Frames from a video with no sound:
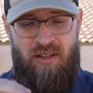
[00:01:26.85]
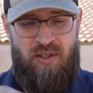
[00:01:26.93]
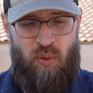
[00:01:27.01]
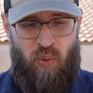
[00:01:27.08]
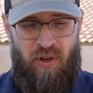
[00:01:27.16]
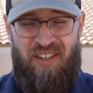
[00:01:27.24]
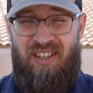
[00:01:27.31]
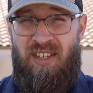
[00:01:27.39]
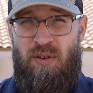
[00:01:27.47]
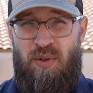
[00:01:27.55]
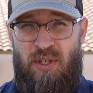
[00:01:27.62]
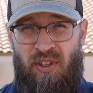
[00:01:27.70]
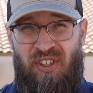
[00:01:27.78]
So we're going to
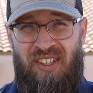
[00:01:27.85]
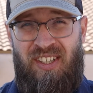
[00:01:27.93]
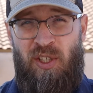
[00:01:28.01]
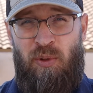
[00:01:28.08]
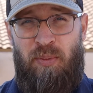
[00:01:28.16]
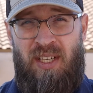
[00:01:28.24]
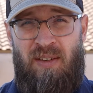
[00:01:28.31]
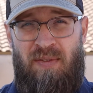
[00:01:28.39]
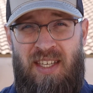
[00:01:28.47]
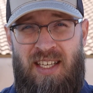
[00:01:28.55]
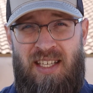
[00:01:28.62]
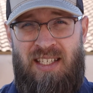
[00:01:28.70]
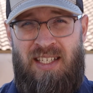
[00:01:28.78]
use a little bit of
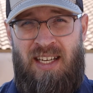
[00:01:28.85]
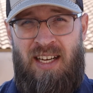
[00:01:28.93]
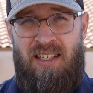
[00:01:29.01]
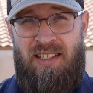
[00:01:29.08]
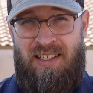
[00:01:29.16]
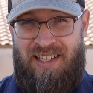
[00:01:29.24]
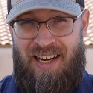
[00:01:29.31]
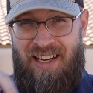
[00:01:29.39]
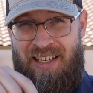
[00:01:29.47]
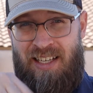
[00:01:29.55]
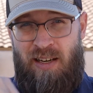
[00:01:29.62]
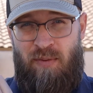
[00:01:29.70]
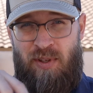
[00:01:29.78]
this to tie
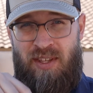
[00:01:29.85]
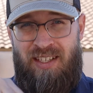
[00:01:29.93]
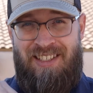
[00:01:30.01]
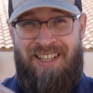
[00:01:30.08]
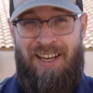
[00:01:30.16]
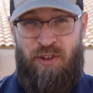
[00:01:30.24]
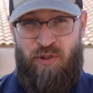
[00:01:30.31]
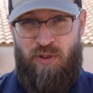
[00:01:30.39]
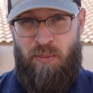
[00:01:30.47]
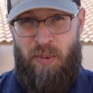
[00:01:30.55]
in everything together in the